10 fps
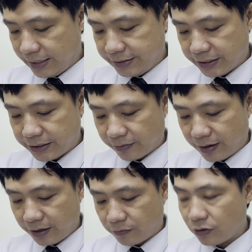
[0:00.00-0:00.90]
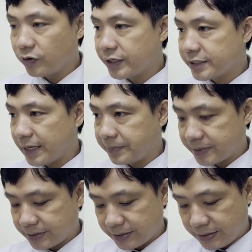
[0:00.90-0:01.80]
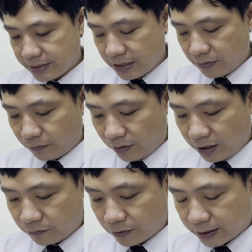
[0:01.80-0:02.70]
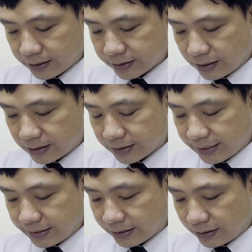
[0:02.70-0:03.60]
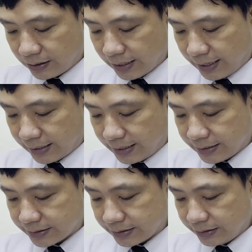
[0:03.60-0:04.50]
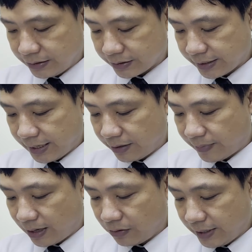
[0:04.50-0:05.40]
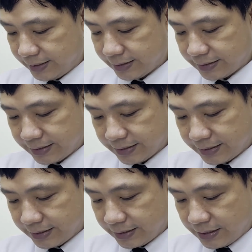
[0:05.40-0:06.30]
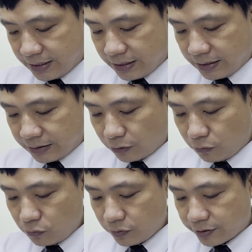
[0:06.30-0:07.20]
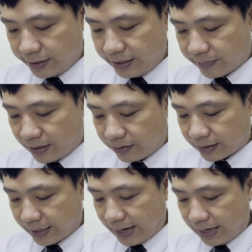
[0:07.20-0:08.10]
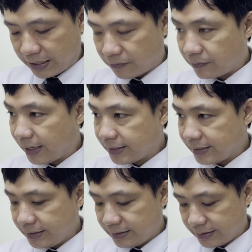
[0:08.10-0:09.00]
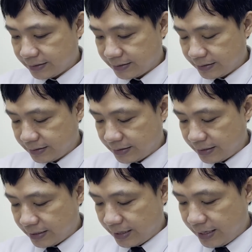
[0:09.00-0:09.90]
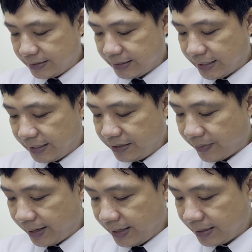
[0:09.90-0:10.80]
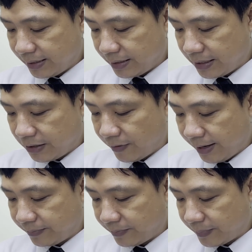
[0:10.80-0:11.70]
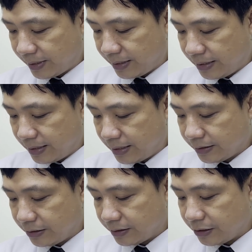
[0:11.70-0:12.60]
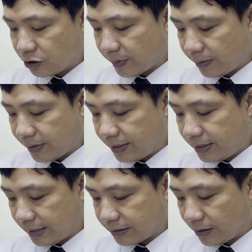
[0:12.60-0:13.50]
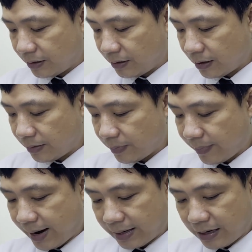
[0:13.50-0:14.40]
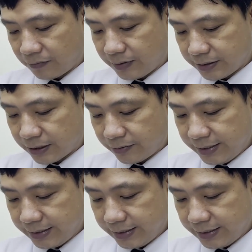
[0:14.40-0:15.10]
In general, follow these steps. 1. Focus on the title and ask yourself about it. 2. Think about the kind of writing. Is it an email, a web, a newspaper article, part of a story?